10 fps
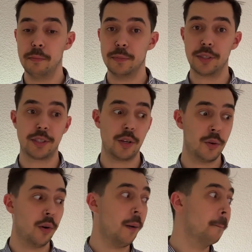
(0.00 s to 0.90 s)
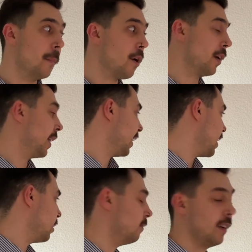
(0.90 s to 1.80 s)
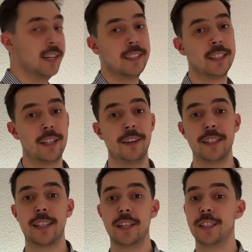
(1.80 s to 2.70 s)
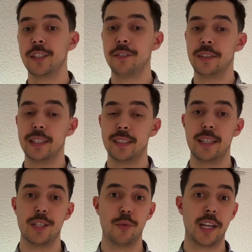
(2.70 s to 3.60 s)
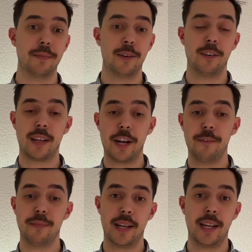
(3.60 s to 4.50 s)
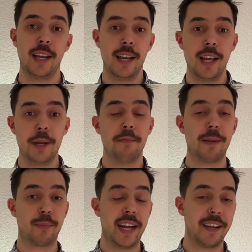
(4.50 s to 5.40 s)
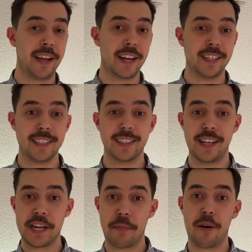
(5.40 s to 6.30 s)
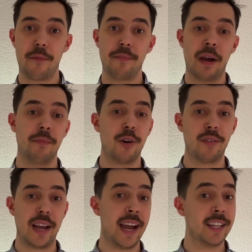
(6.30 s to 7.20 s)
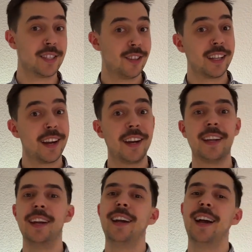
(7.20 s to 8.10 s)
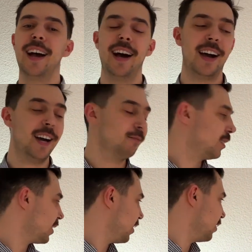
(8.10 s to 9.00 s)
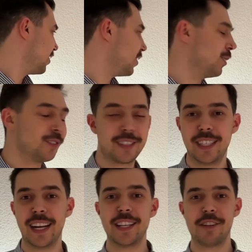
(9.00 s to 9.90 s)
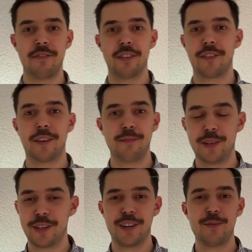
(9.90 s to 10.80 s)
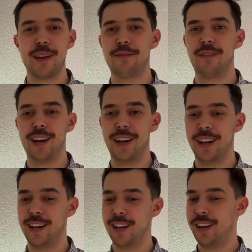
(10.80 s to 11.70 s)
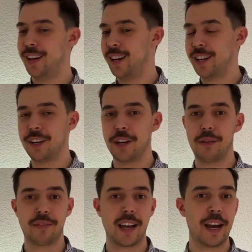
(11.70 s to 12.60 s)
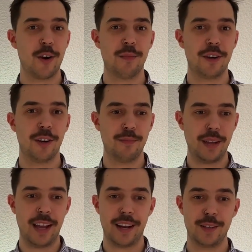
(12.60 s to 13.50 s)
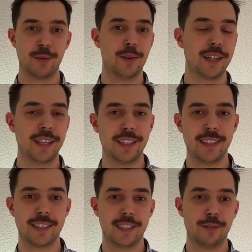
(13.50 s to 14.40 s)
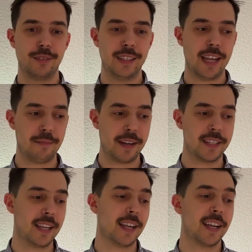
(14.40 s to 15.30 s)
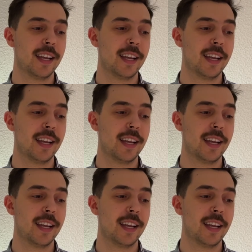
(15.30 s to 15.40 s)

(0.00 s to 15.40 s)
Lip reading: So modeling kind of vases and all this kind of stuff is way above kind of my pay grade at this stage. I'm more of a hands-on guy. So sitting there in front of a computer with with CAD open up and working on this stuff ain't my thing.